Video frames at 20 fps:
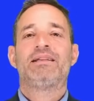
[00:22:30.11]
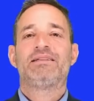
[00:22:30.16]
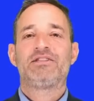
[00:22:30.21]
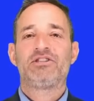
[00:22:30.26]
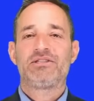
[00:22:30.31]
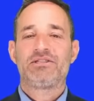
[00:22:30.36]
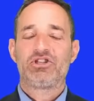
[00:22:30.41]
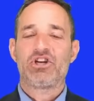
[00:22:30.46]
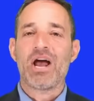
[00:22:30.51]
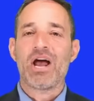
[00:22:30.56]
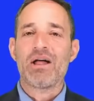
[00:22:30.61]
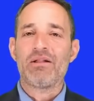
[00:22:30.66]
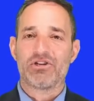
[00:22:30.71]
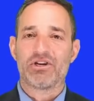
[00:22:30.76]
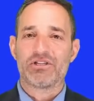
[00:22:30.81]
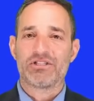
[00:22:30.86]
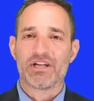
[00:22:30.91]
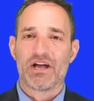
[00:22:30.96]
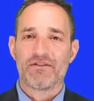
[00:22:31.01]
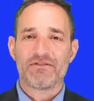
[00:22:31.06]
let's
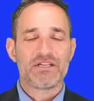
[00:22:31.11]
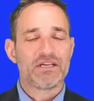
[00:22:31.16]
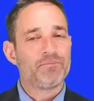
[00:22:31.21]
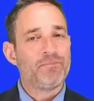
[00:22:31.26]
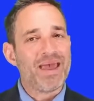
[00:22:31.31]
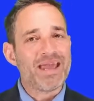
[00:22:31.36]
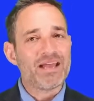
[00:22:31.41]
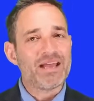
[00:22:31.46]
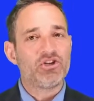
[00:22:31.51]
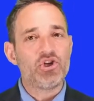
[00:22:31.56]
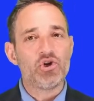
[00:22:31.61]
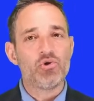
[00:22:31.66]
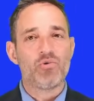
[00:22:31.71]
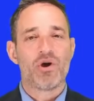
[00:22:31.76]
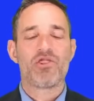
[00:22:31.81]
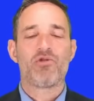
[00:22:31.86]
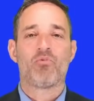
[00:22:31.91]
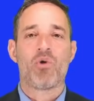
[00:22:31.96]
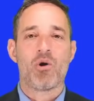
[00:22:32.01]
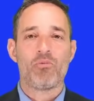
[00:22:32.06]
challenge ourselves to make
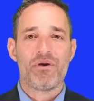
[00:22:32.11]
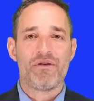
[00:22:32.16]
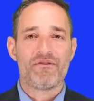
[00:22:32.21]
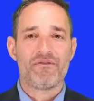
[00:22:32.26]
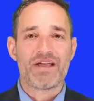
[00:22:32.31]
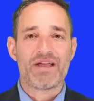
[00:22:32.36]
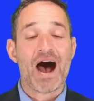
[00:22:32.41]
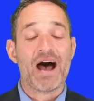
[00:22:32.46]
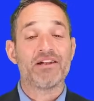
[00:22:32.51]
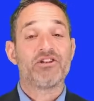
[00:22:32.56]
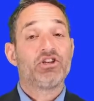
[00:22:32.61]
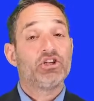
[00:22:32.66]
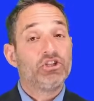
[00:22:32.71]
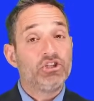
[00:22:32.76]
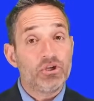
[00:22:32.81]
do with what we've got,